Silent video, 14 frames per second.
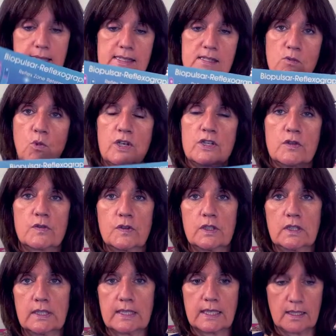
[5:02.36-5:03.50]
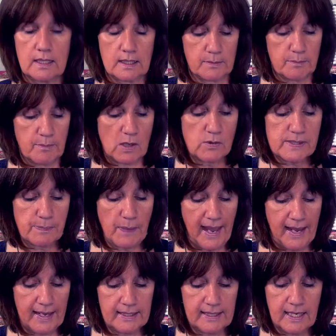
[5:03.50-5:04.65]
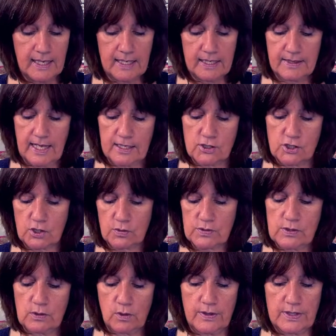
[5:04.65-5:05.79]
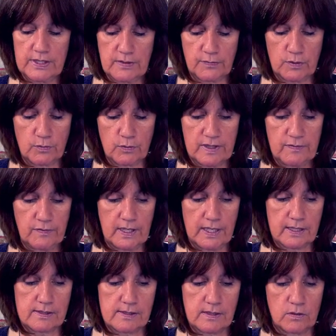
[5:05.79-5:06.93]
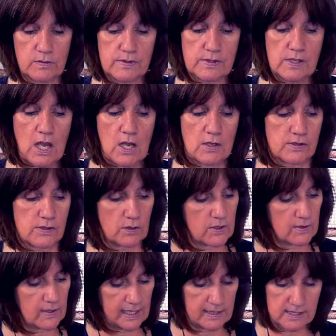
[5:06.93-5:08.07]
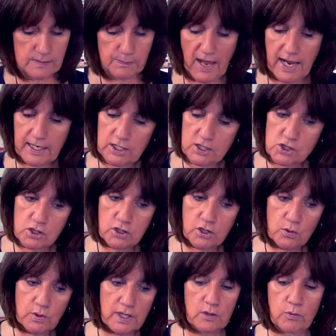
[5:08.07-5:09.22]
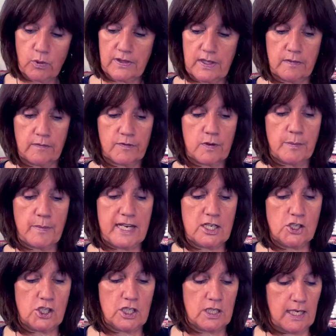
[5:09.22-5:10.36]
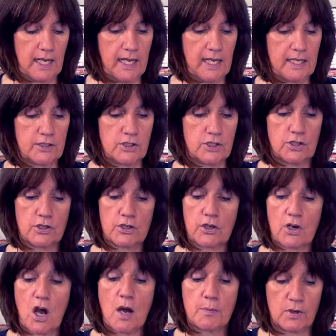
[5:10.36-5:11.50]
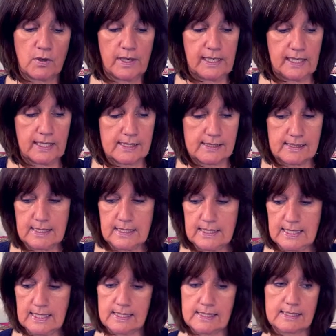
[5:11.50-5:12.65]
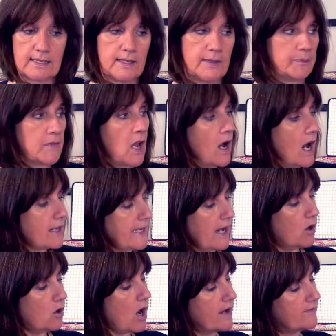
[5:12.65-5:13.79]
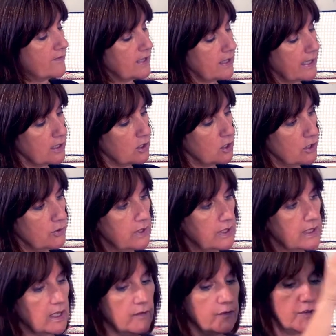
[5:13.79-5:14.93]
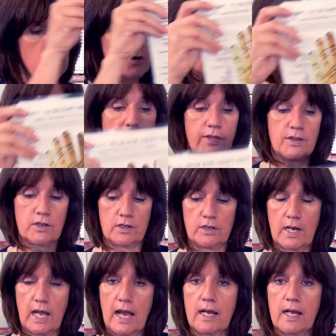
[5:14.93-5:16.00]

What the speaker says: this wonderful little mouse pad that shows you all the different reflex zones. So you get this package loaded with information and your operating CDs. Now, I've included a few other